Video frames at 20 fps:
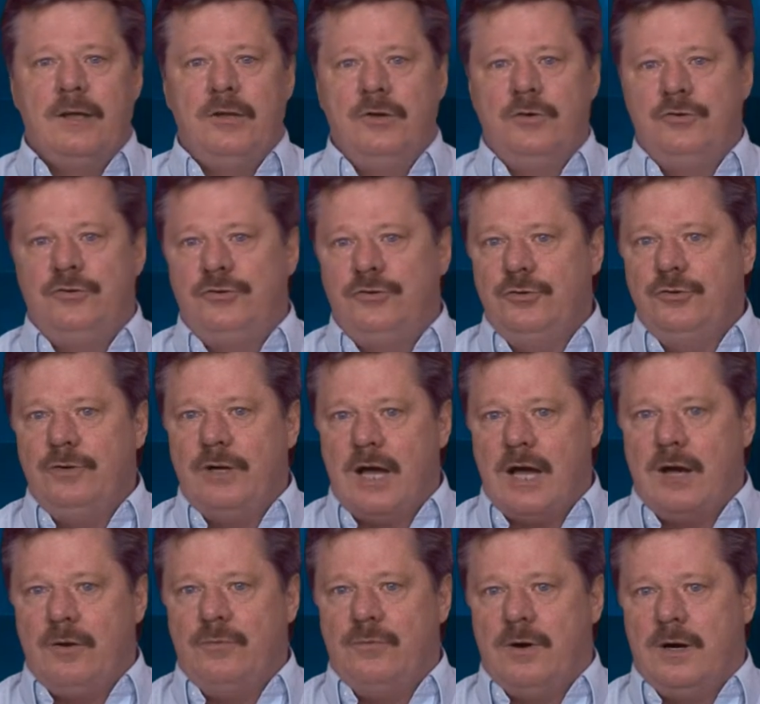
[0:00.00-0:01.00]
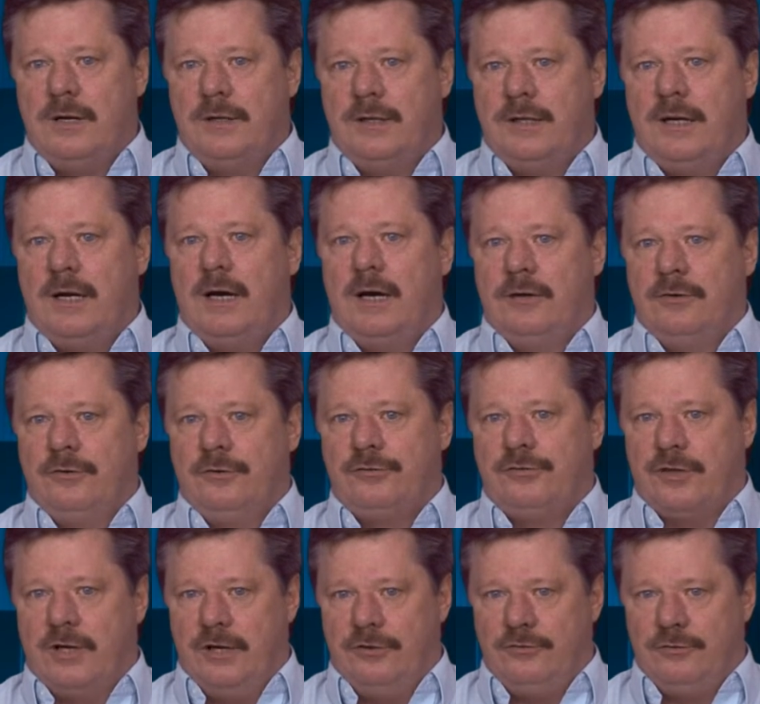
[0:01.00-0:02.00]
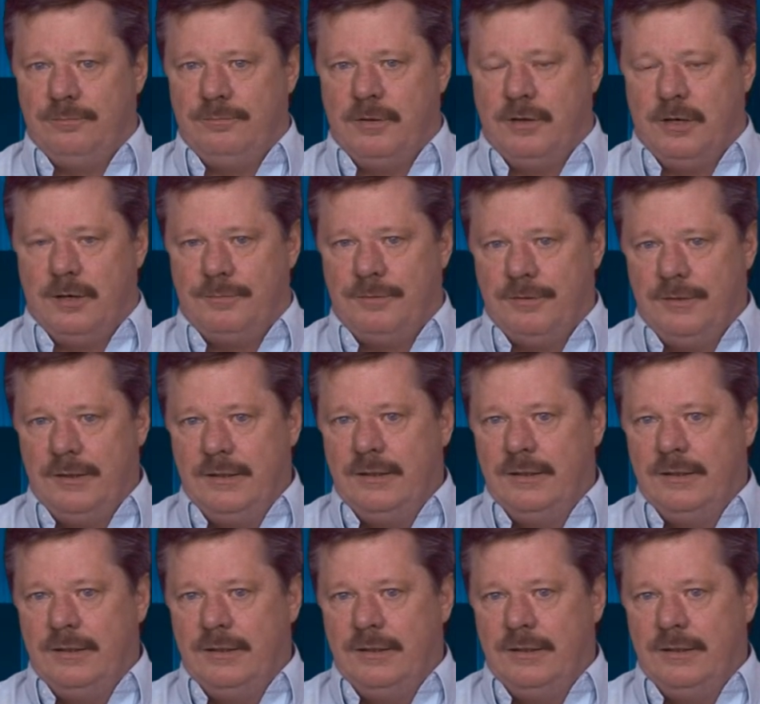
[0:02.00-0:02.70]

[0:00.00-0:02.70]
You do not want to undersize your pump.